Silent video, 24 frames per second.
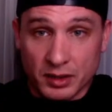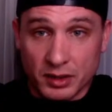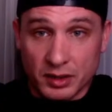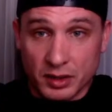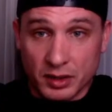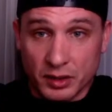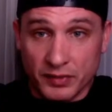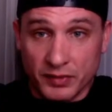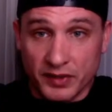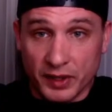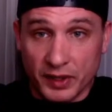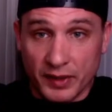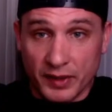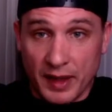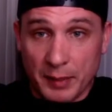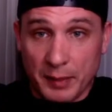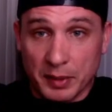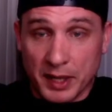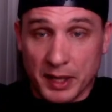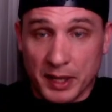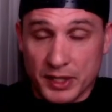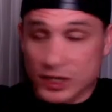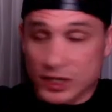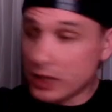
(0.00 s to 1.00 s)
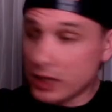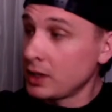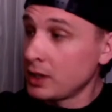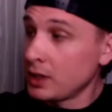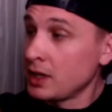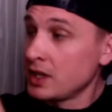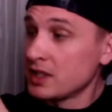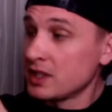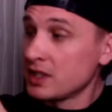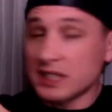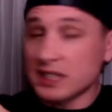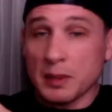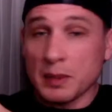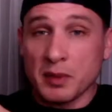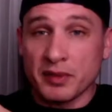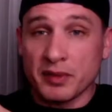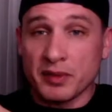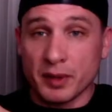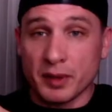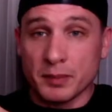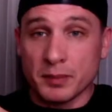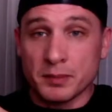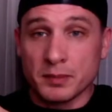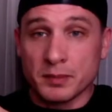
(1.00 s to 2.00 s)
you feel that pleasure. Some of
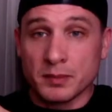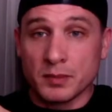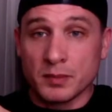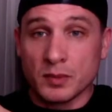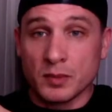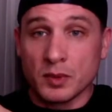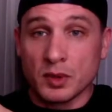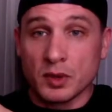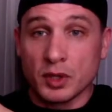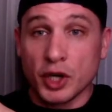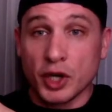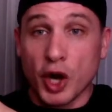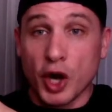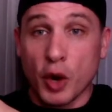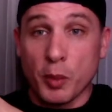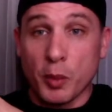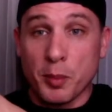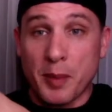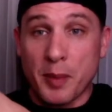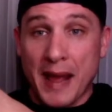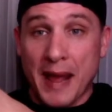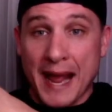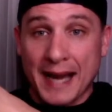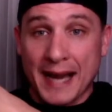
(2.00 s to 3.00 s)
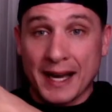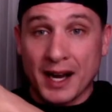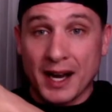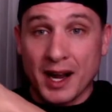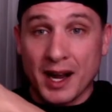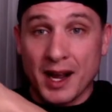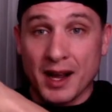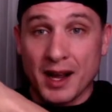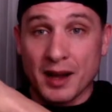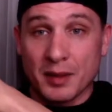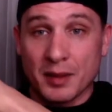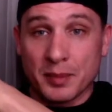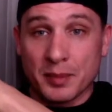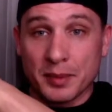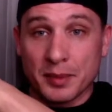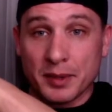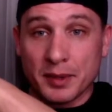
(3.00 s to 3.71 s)
them go back up